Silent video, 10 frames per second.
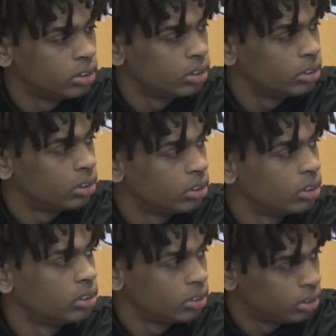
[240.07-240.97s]

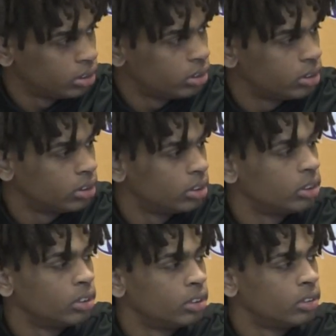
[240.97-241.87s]

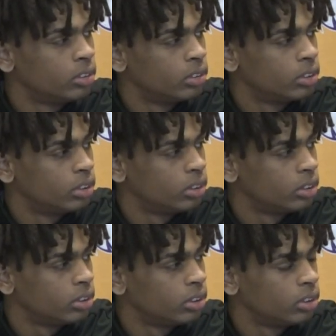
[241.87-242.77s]

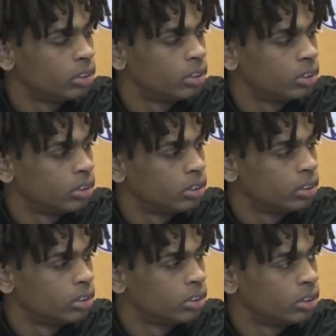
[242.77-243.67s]
[no speech]